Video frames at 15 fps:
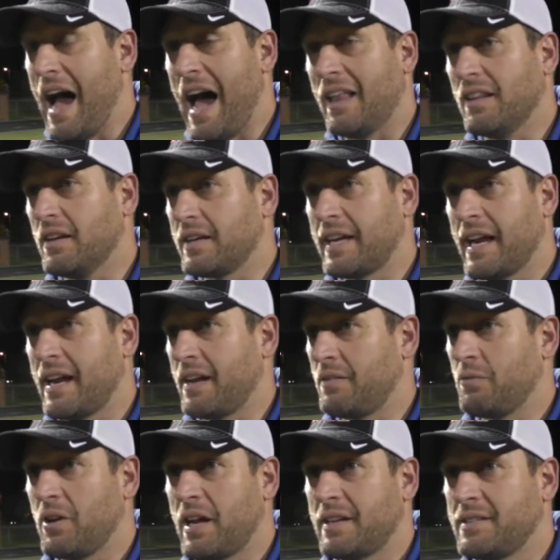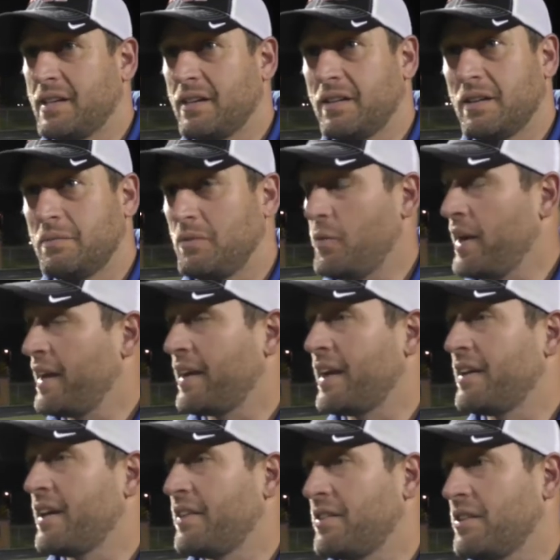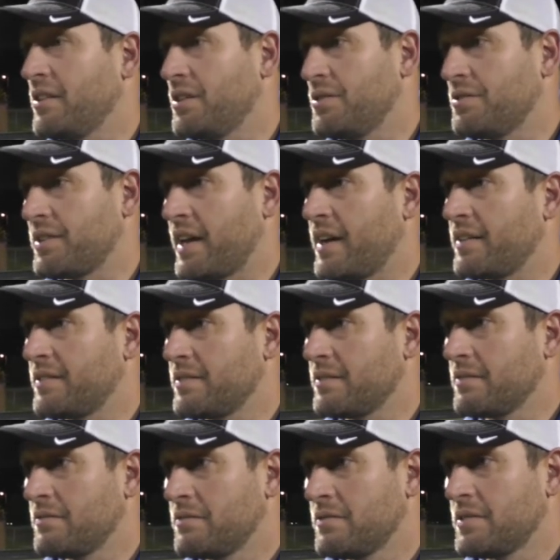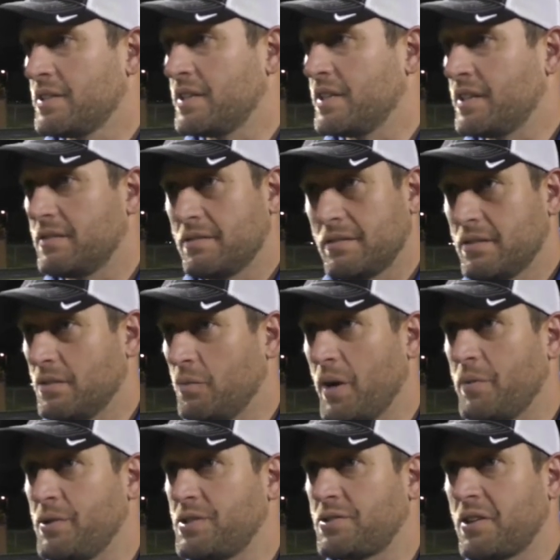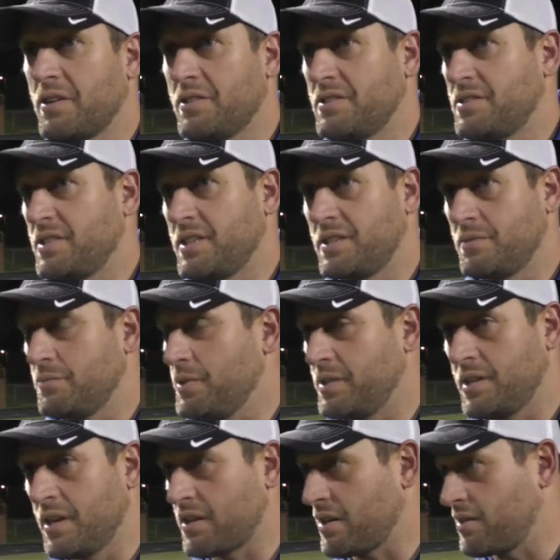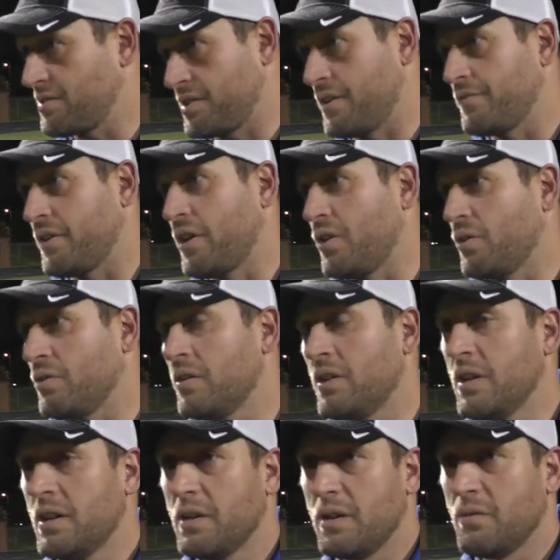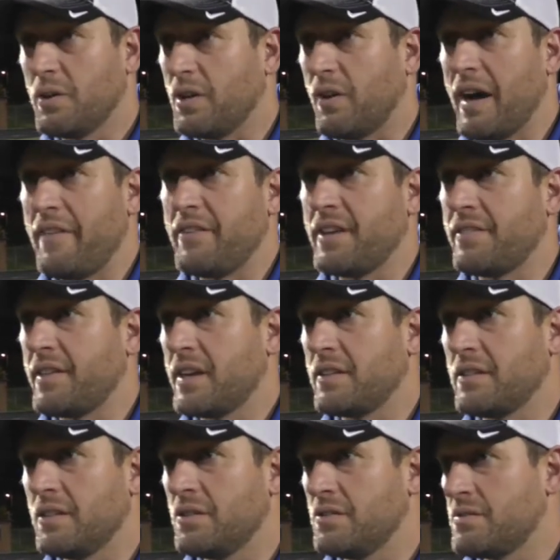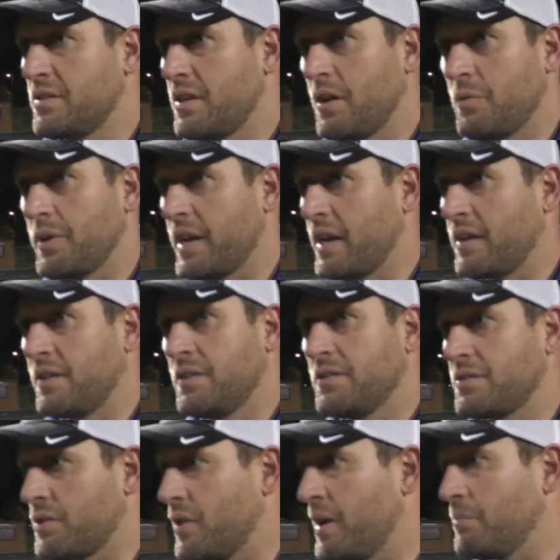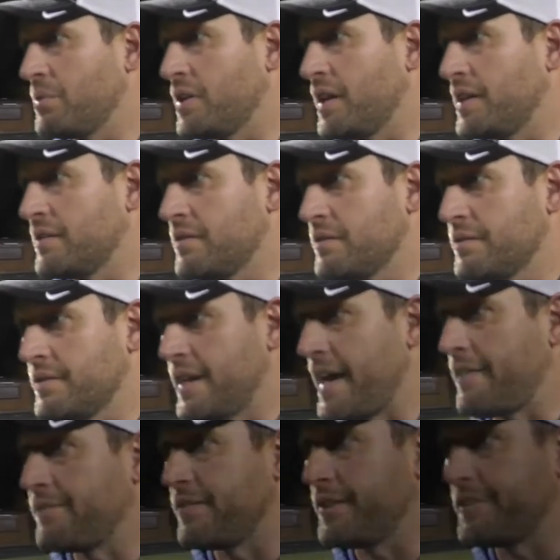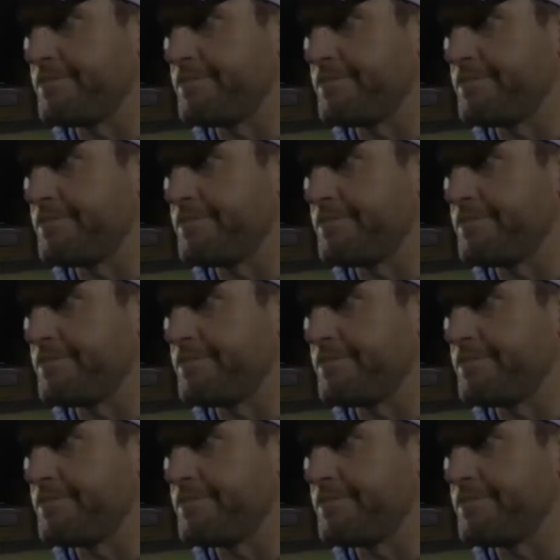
I look at it and what I tell them, we ain't got nothing to lose, guys. You know, the way we started the season, we dug ourselves a hole. We don't have anything to lose, and all we got to do is go out and play and have fun.